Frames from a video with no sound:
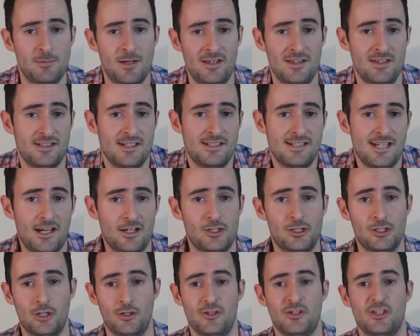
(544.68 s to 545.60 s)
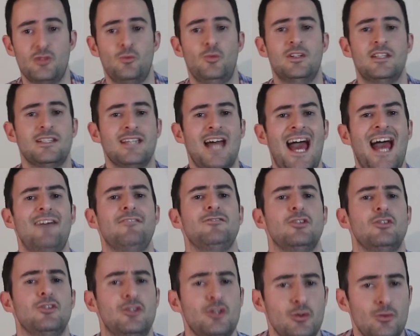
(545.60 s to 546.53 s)
mate. This is a tech show, so what does that have to
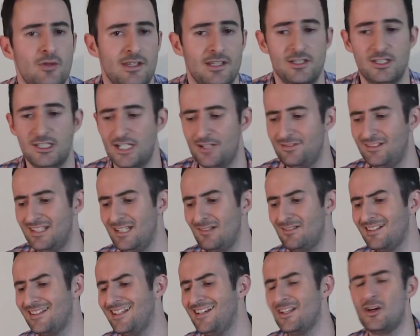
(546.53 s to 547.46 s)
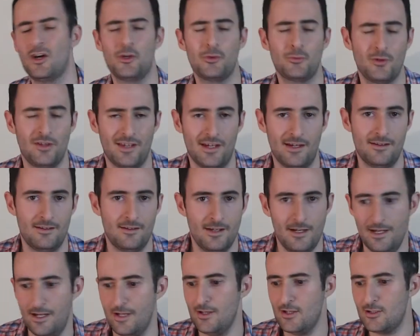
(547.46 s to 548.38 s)
do with it, Jeff? Get on with it.
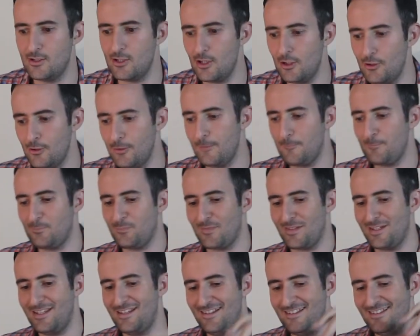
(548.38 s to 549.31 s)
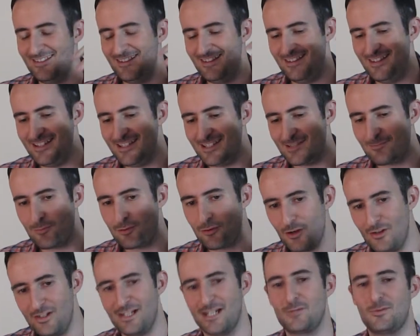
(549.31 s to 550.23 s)
So this
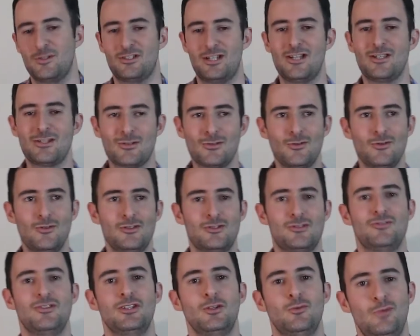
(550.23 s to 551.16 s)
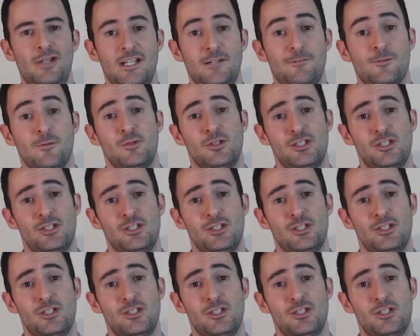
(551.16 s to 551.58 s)
product, which I saw during the week from